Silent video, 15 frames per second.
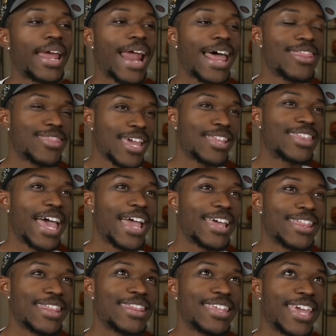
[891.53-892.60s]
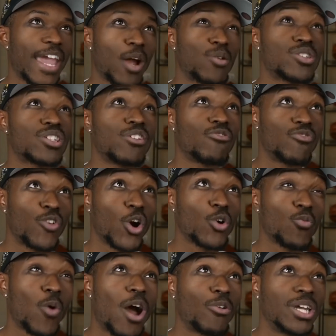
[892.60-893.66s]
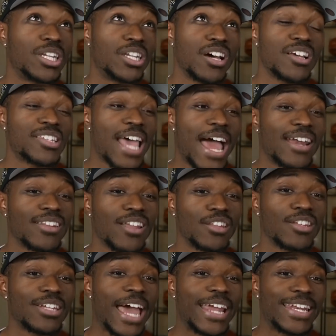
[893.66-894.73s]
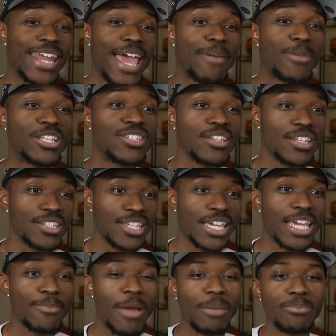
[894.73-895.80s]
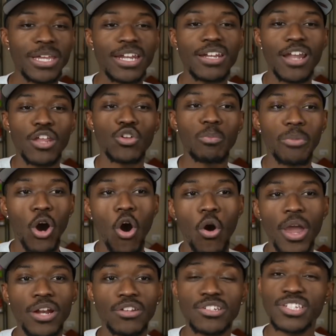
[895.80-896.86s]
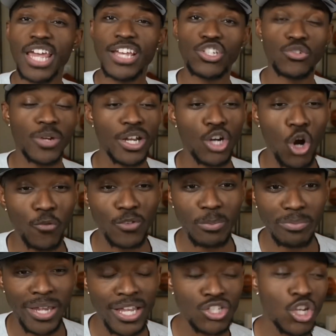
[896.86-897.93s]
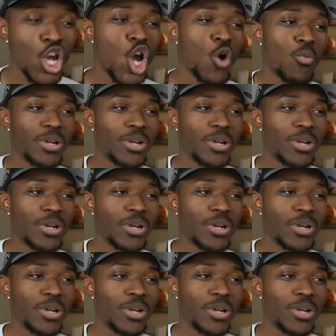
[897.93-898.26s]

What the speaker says: And I think that Caris LeVert, while he does add another dynamic to the team by being another ball handler slash creator off the bench,